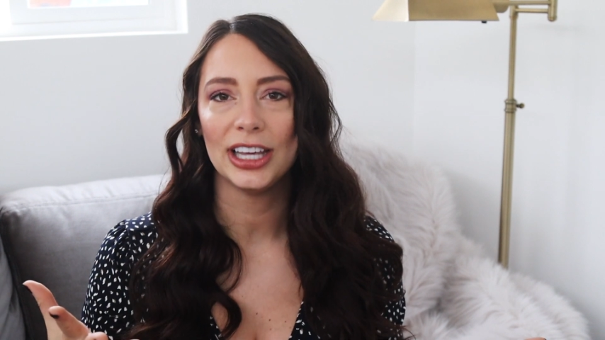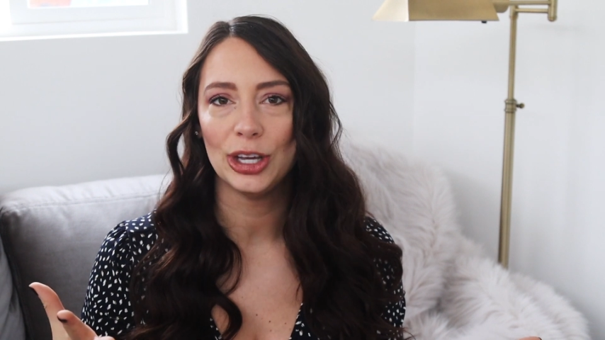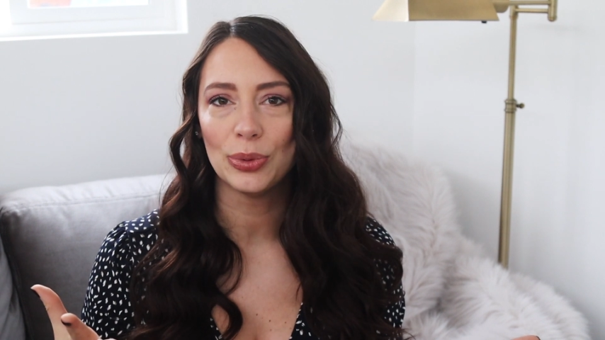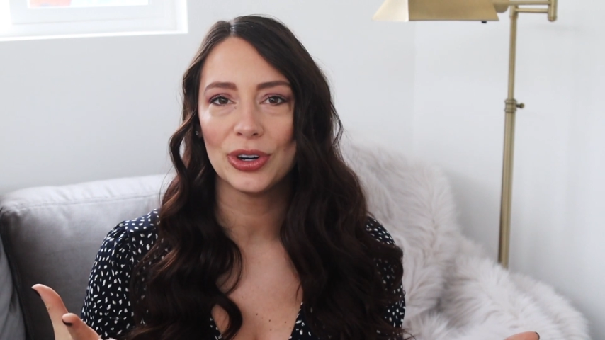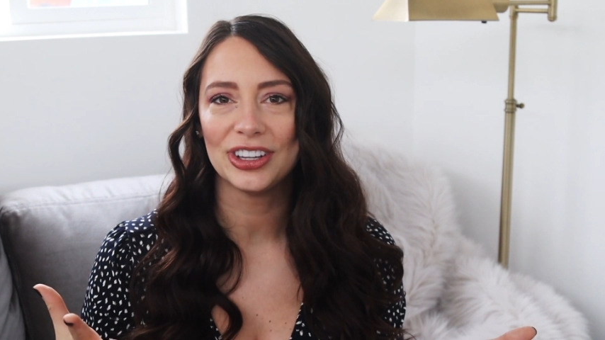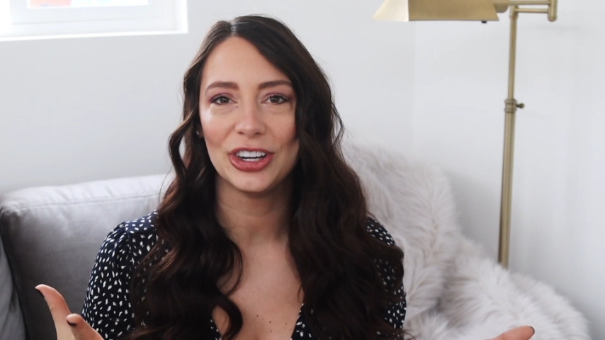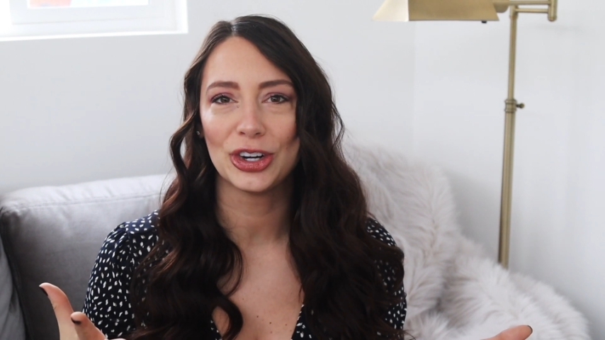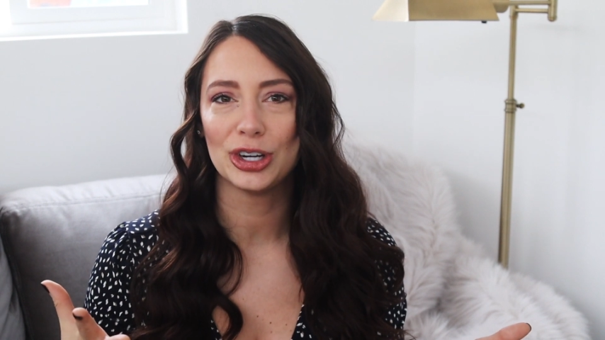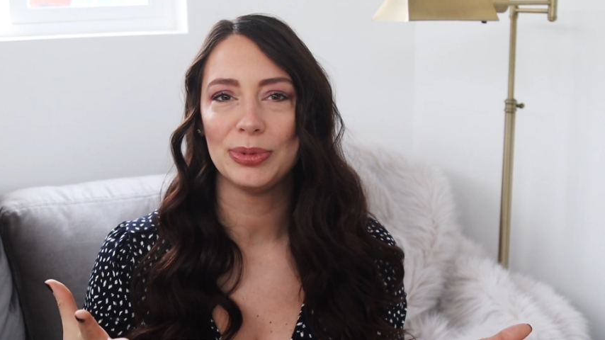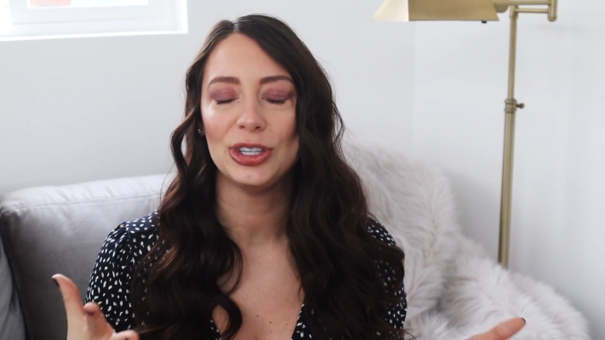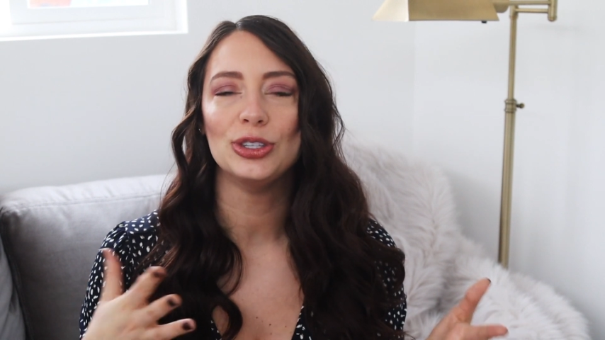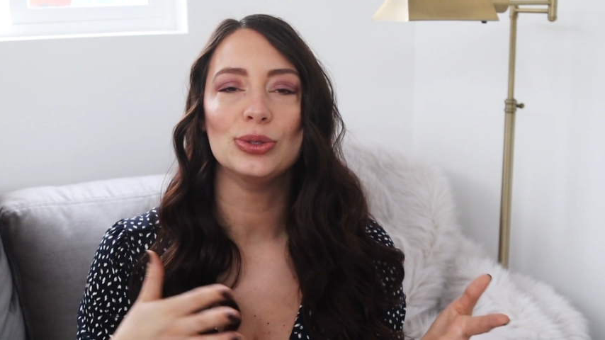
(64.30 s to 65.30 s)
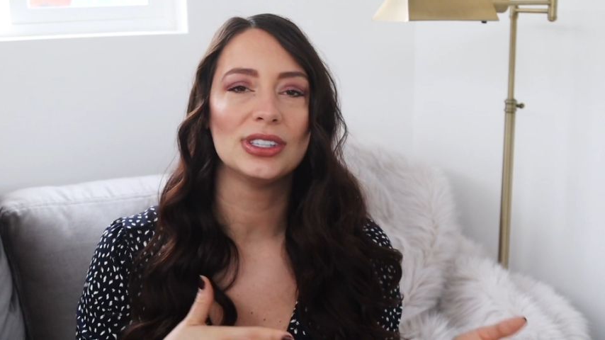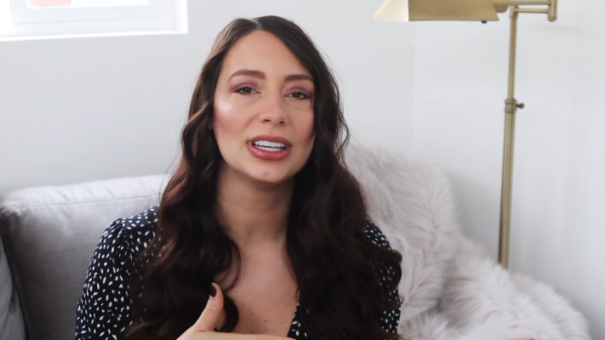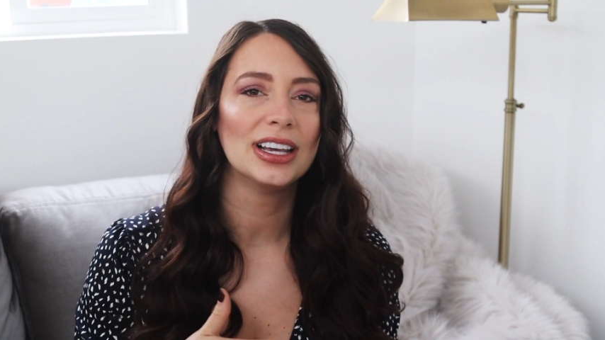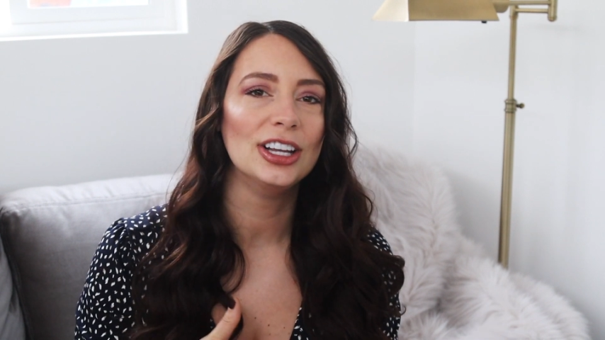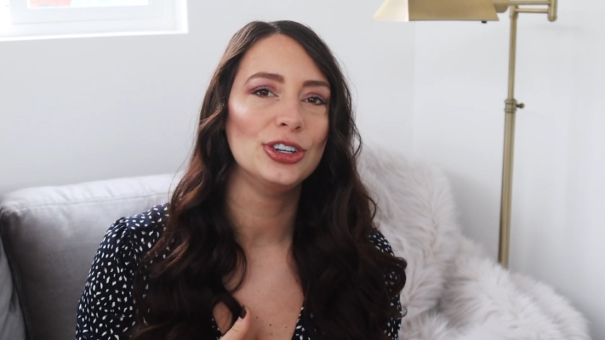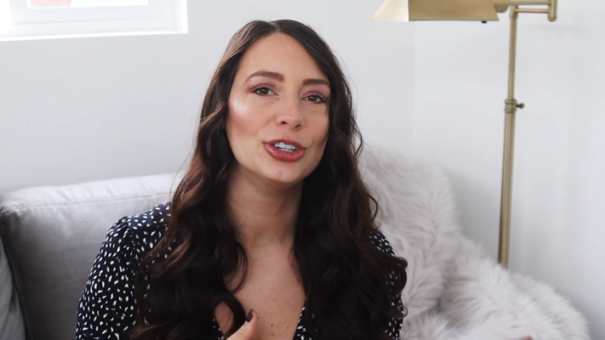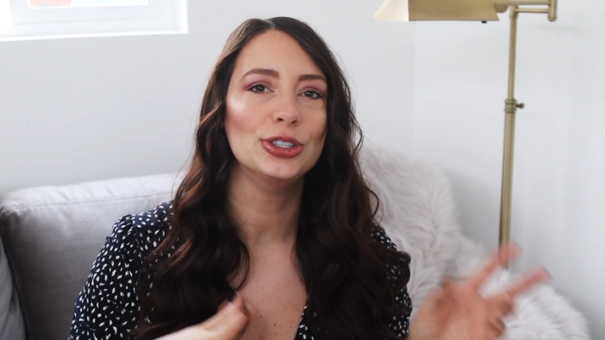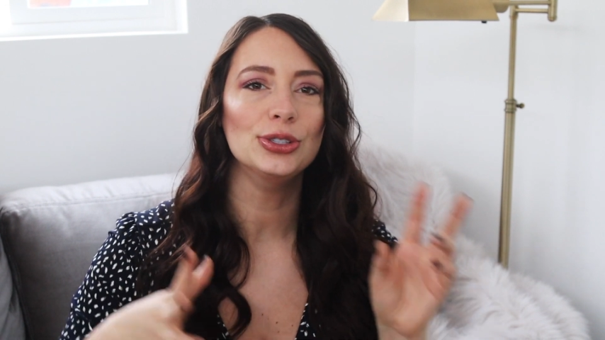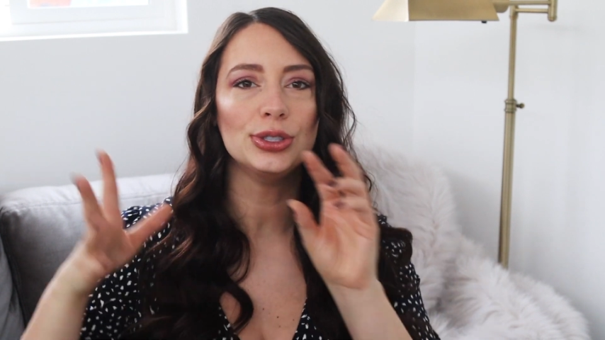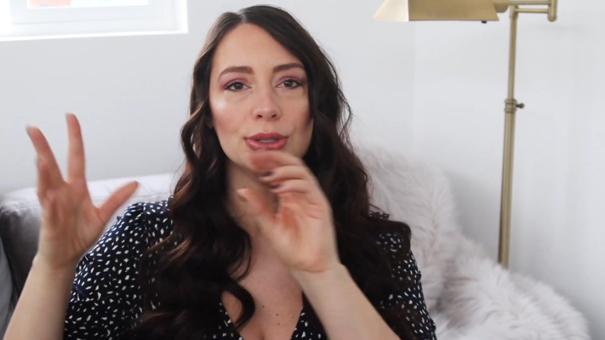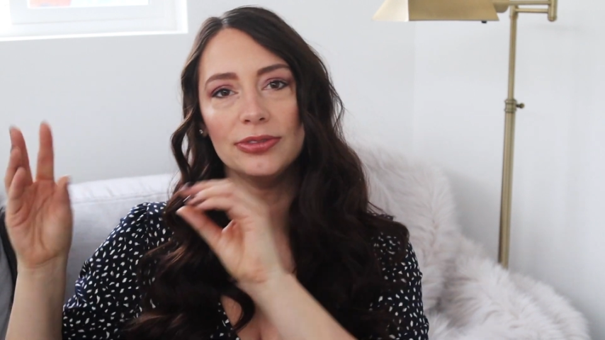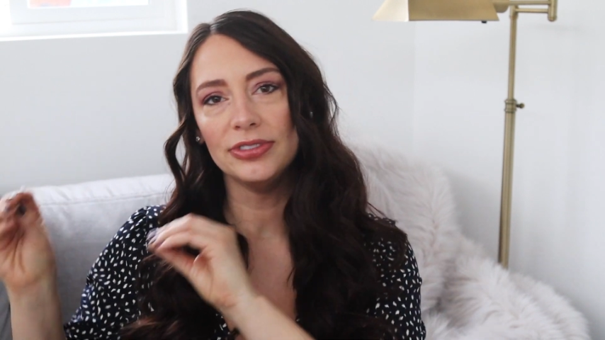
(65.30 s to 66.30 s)
keyword that you're gonna be using in your
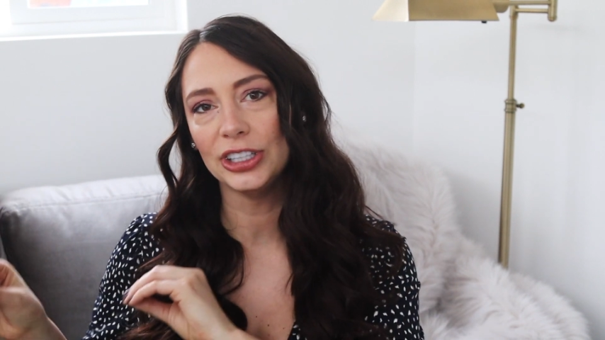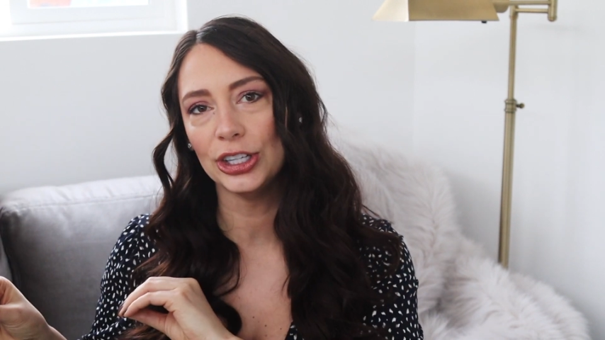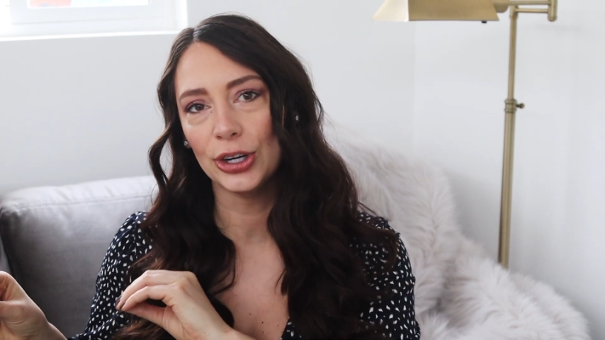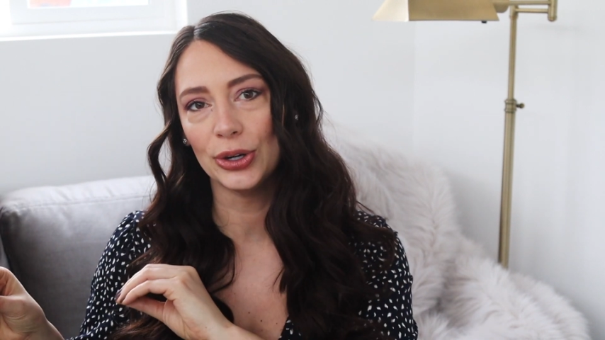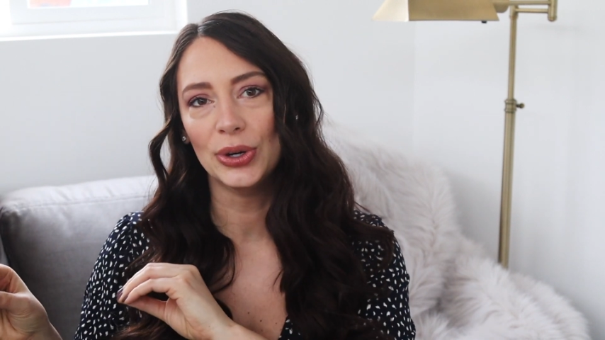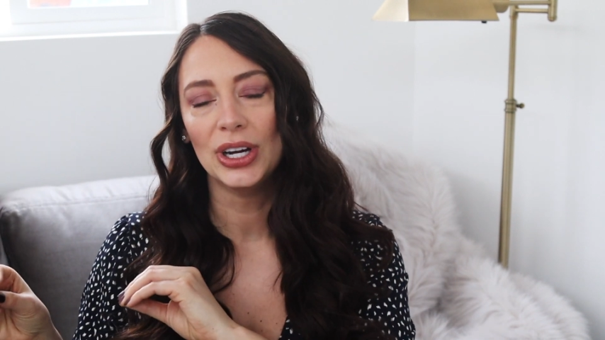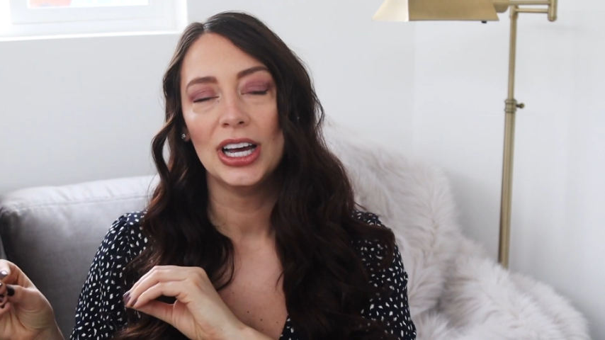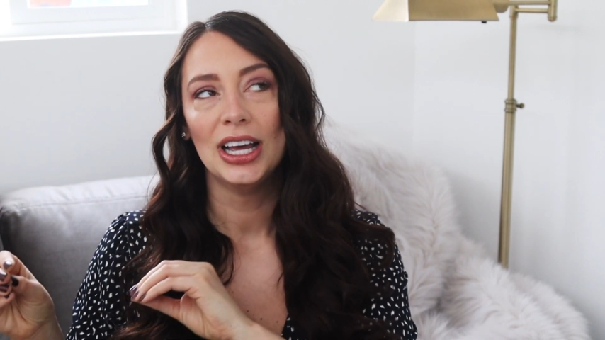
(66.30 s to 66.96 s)
YouTube video